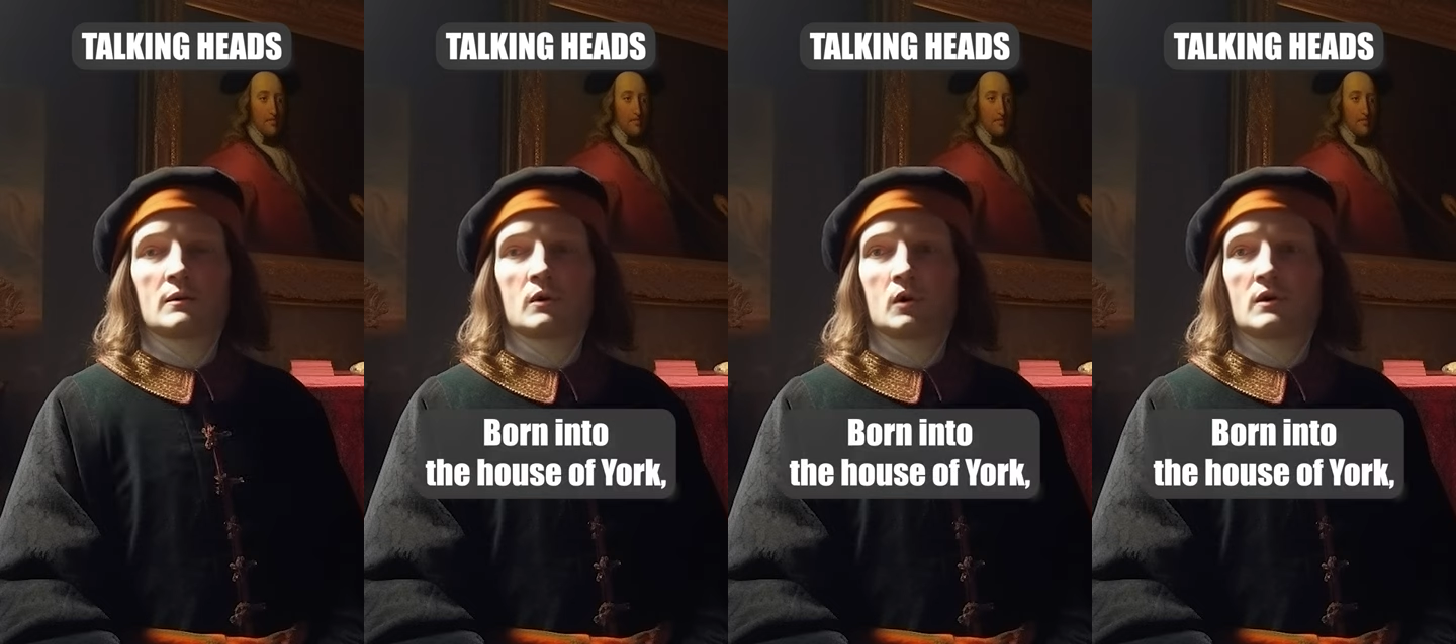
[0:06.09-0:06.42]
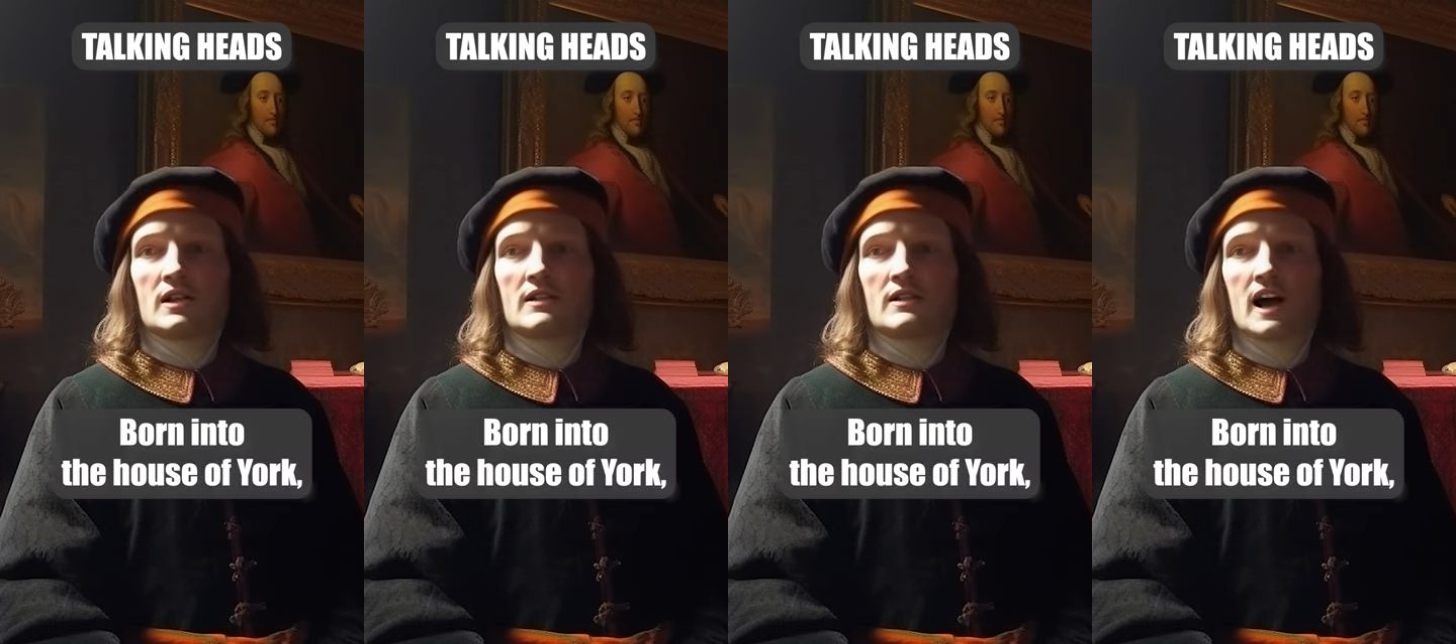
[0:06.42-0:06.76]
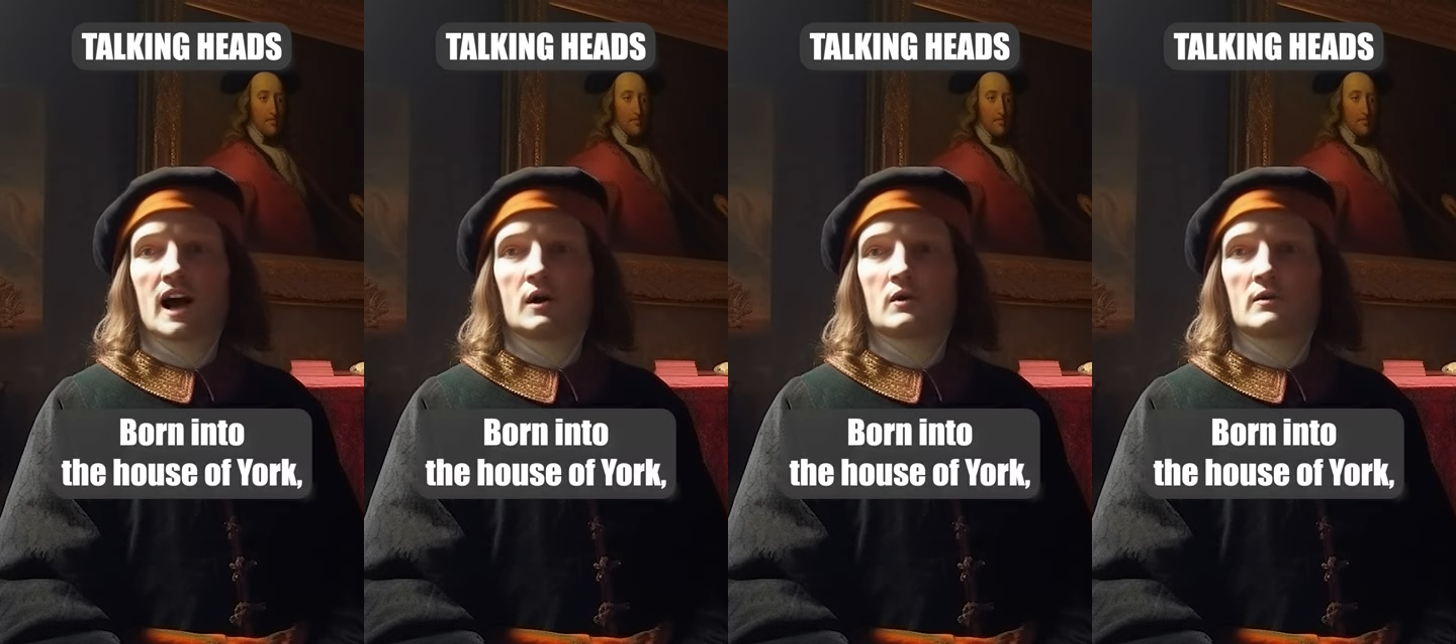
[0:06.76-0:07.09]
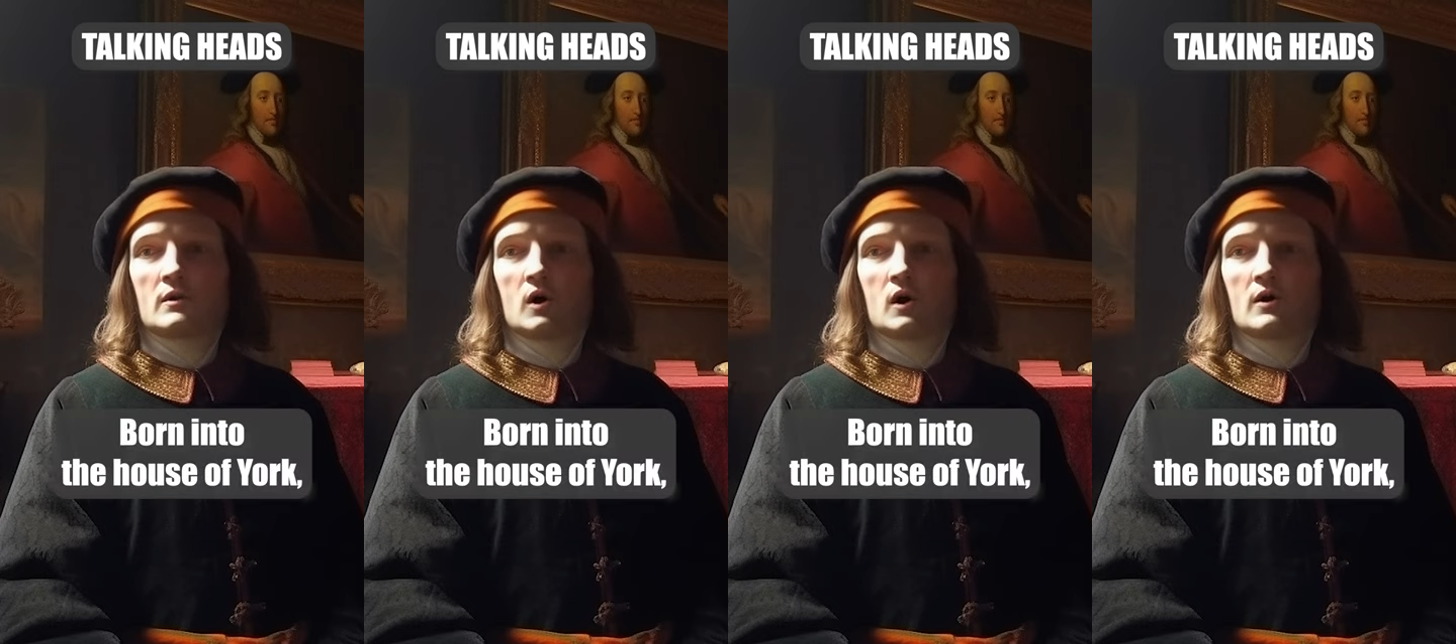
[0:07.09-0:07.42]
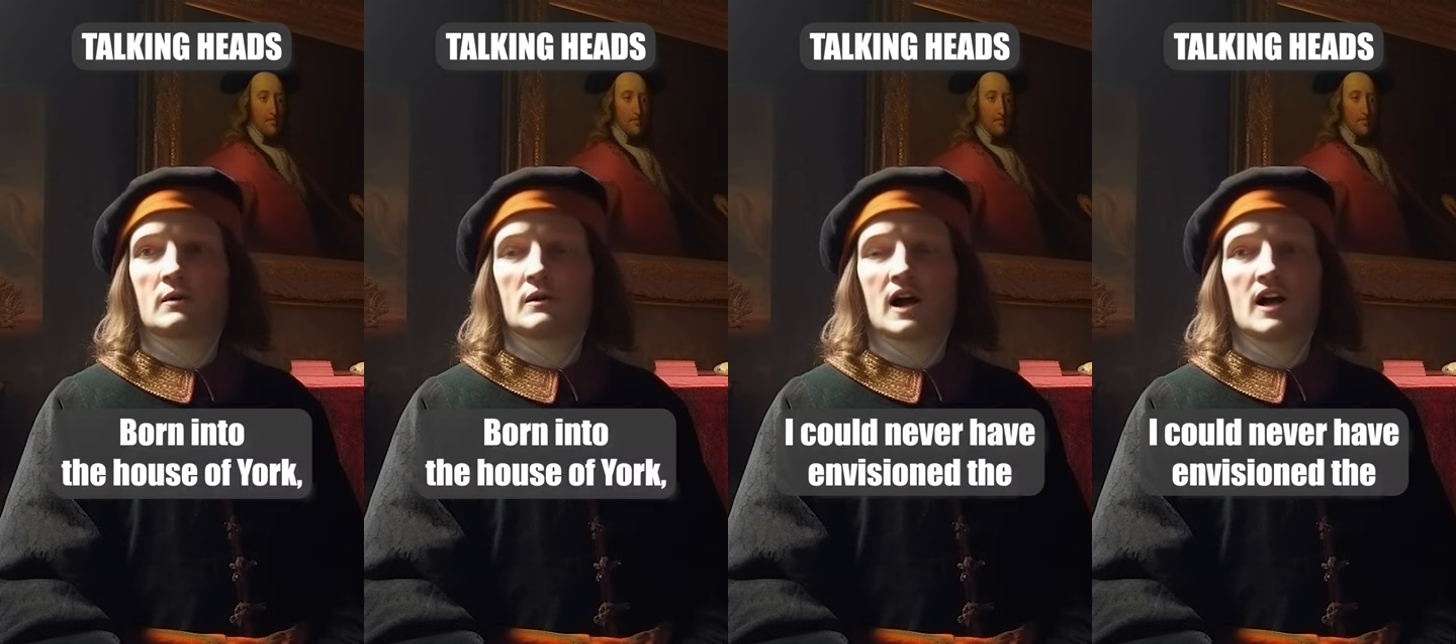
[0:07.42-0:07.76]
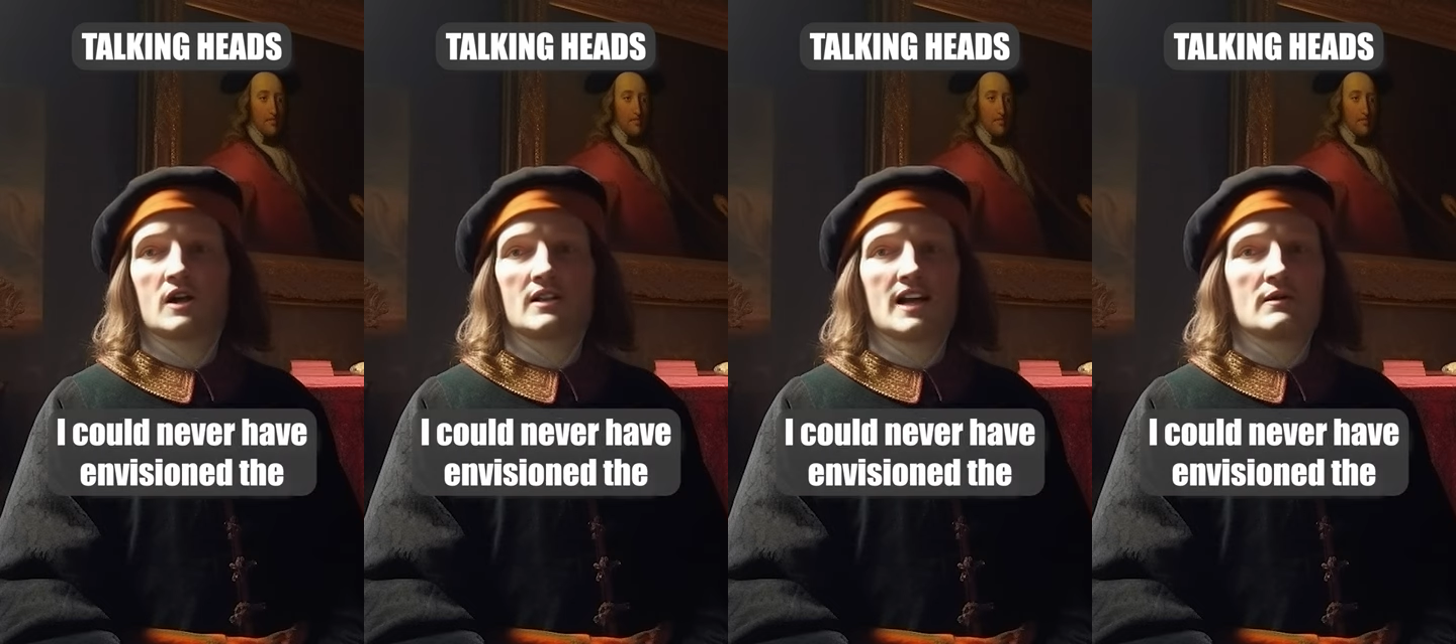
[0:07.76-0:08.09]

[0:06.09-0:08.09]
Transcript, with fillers: Born into the House of York, I could